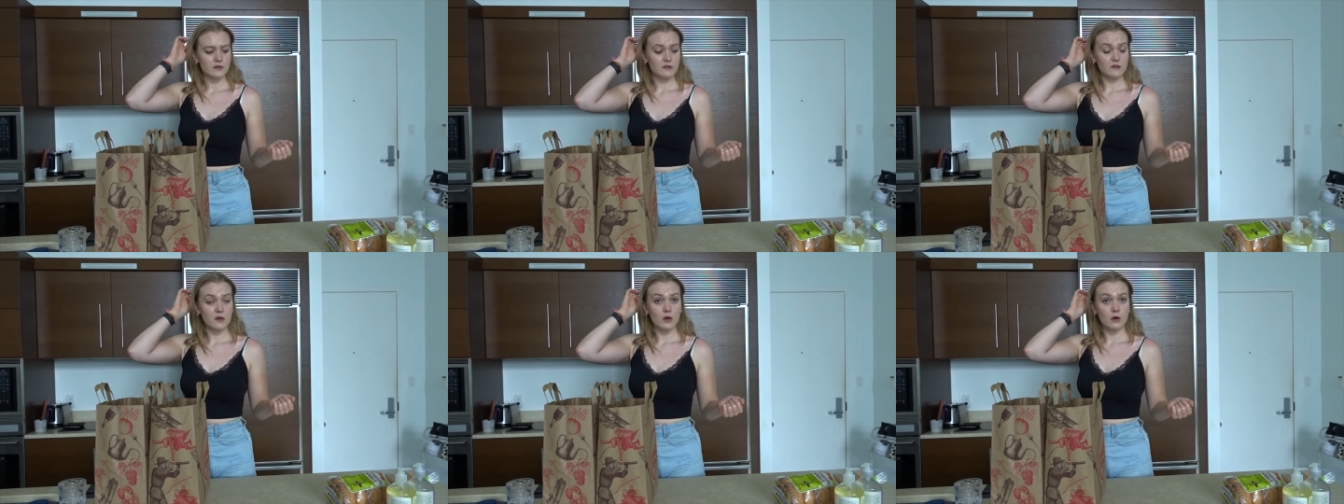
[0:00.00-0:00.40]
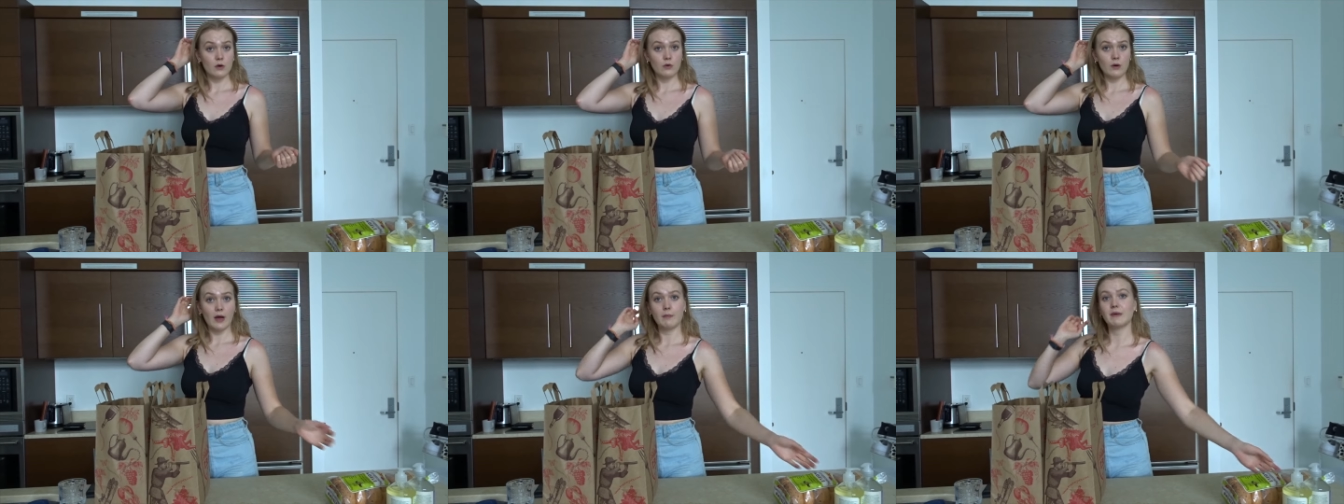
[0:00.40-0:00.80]

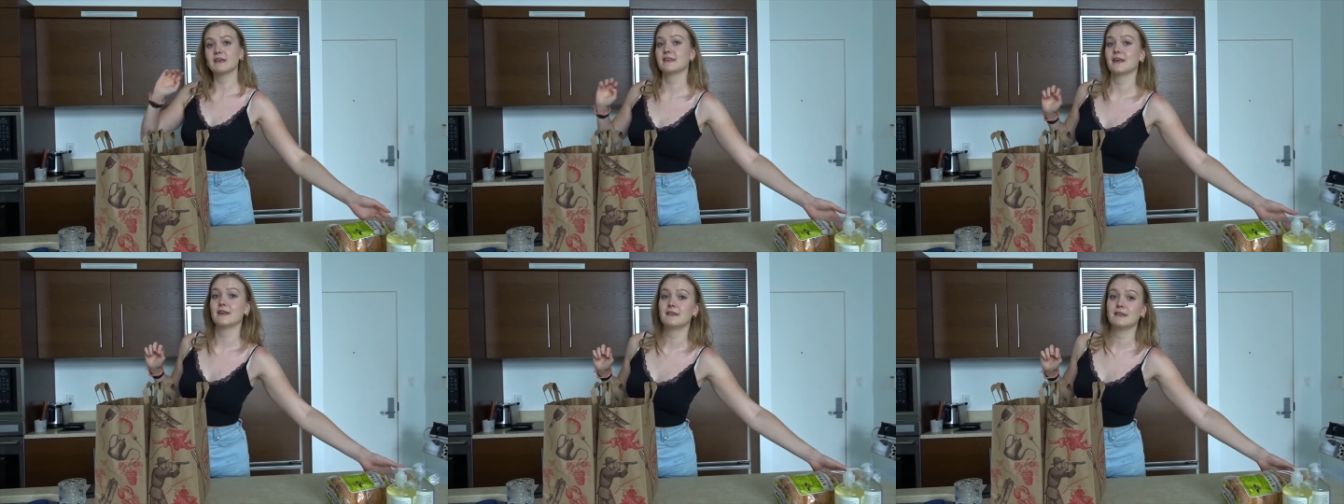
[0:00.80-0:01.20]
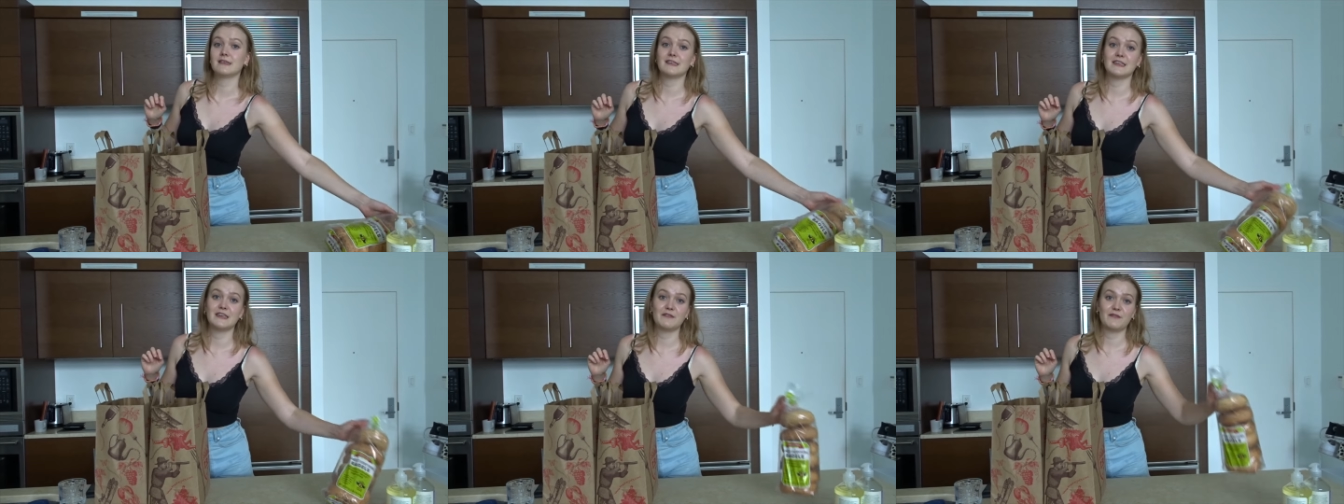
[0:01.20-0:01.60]
So I'm excited to
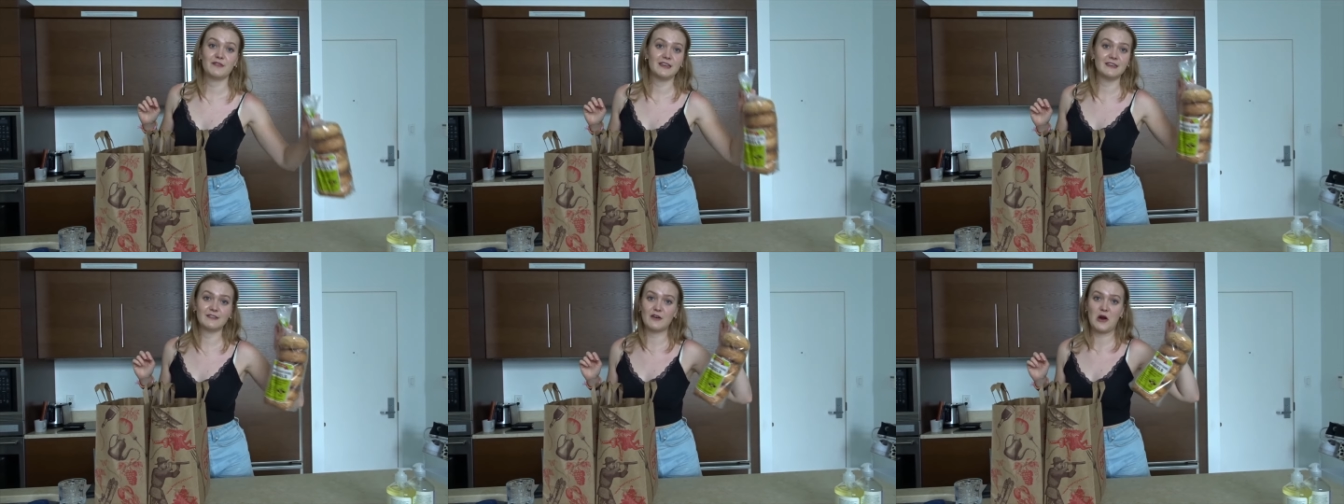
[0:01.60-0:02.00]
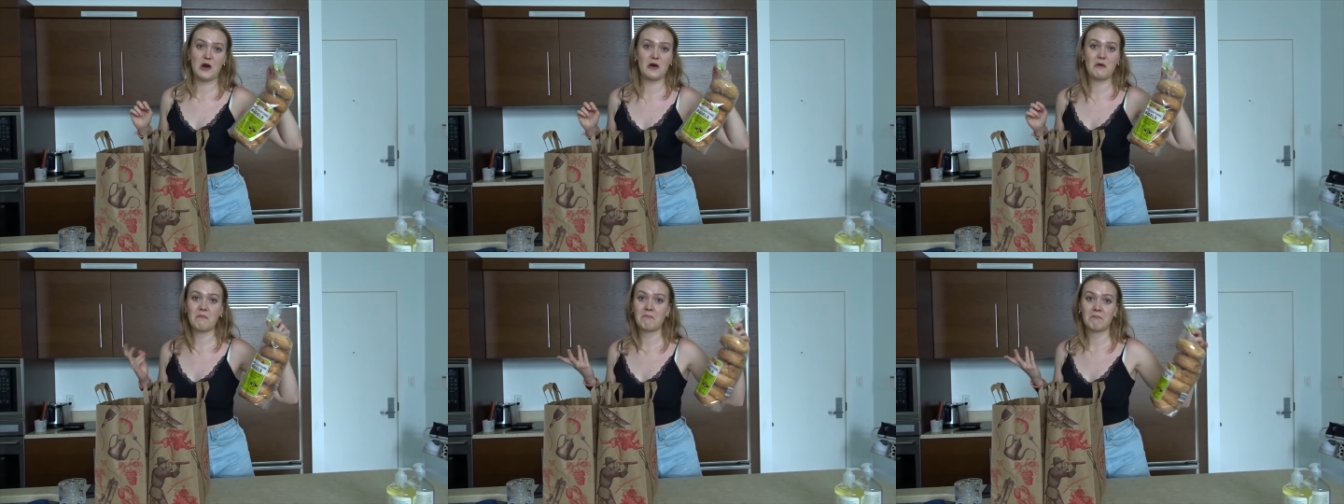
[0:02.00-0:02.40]
see if these
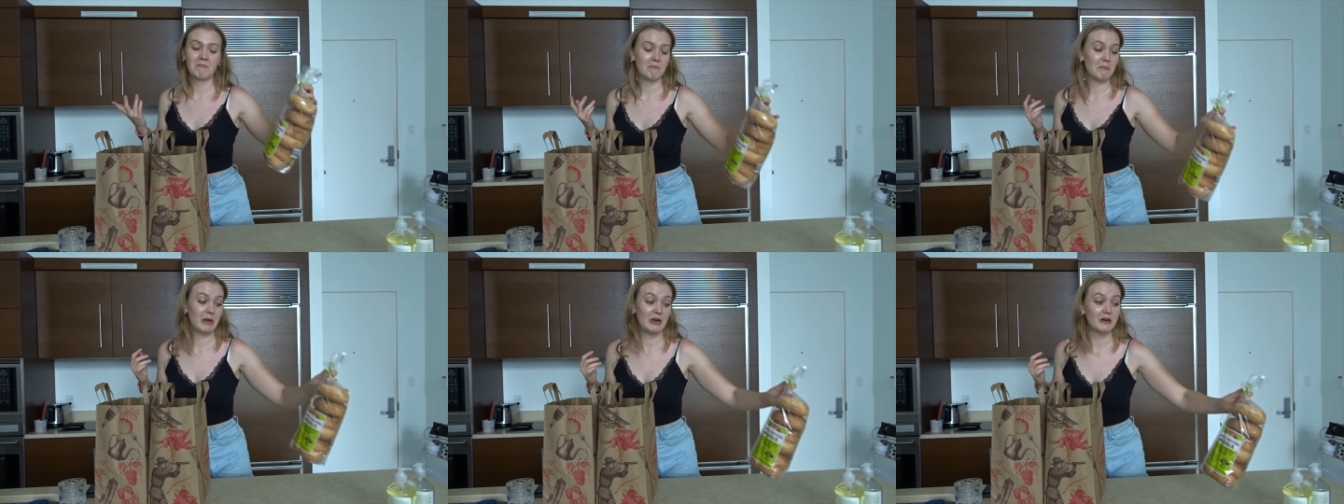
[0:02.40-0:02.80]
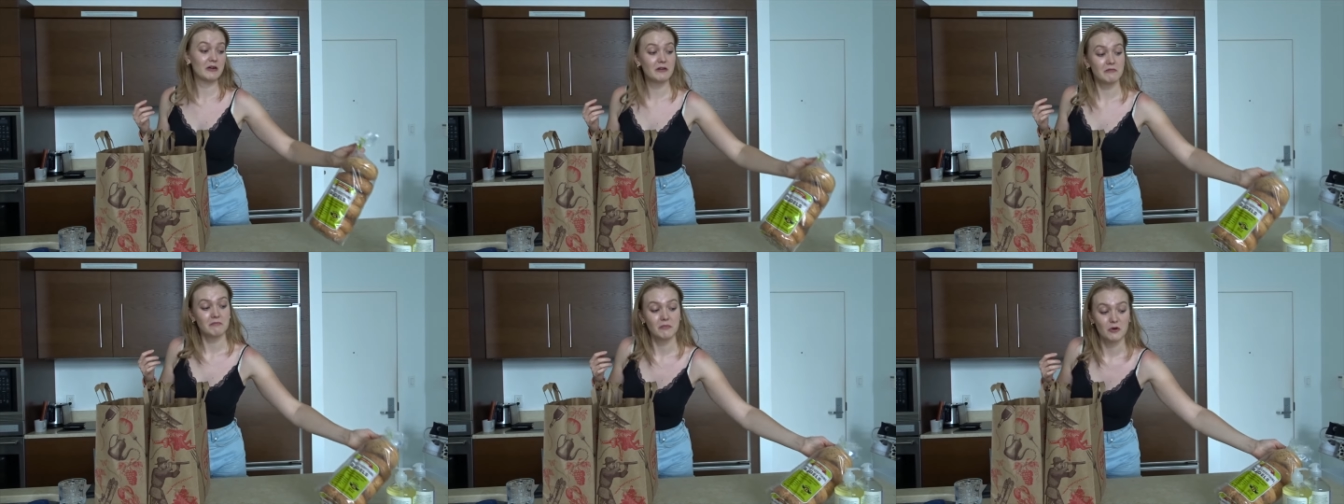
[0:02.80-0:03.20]
are
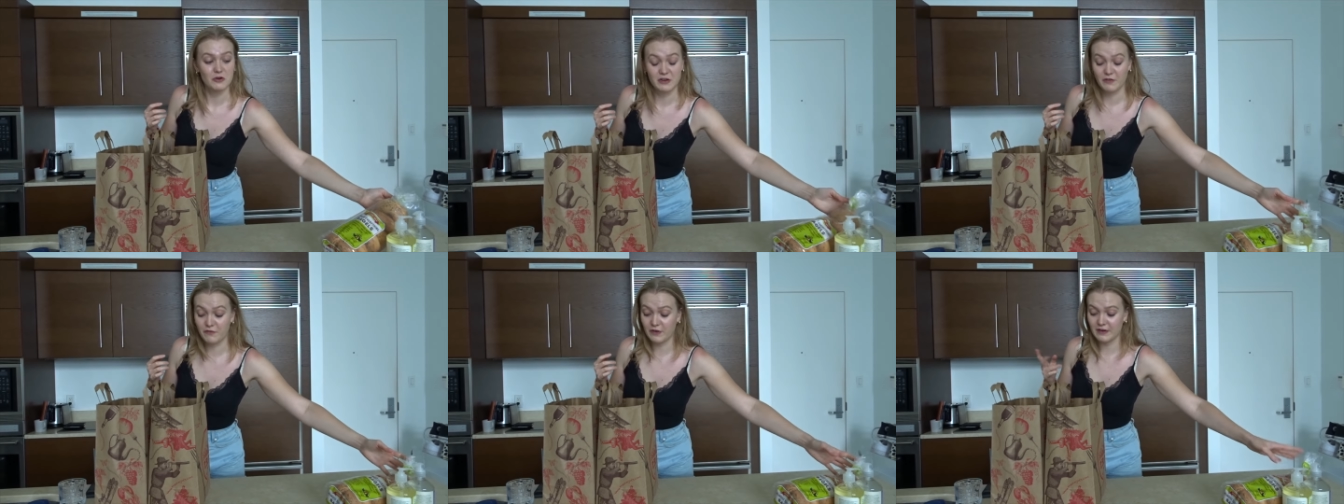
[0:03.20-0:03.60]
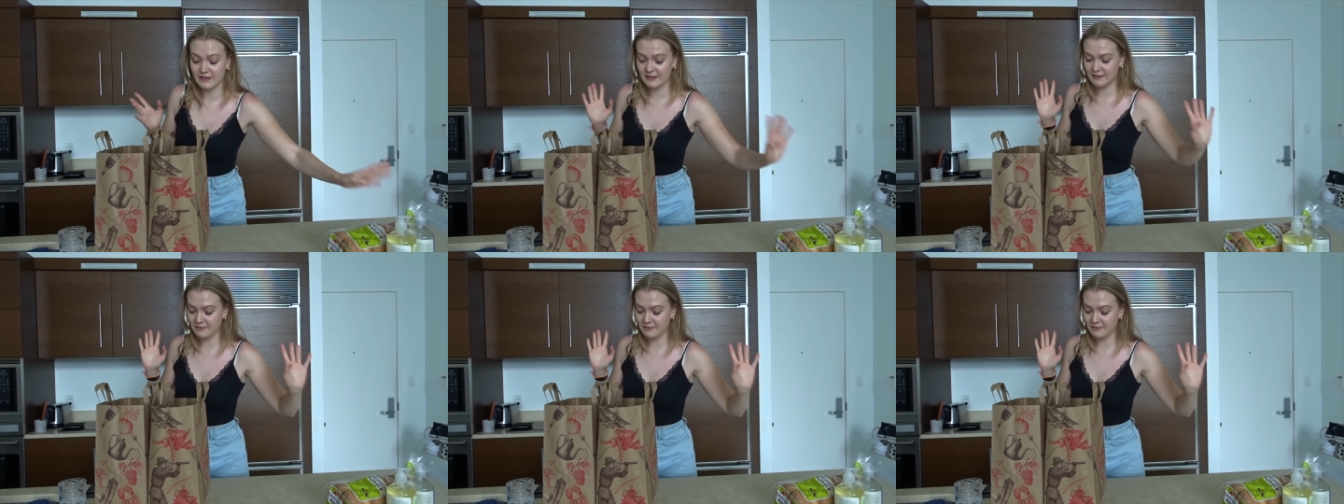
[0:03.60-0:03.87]
better or different.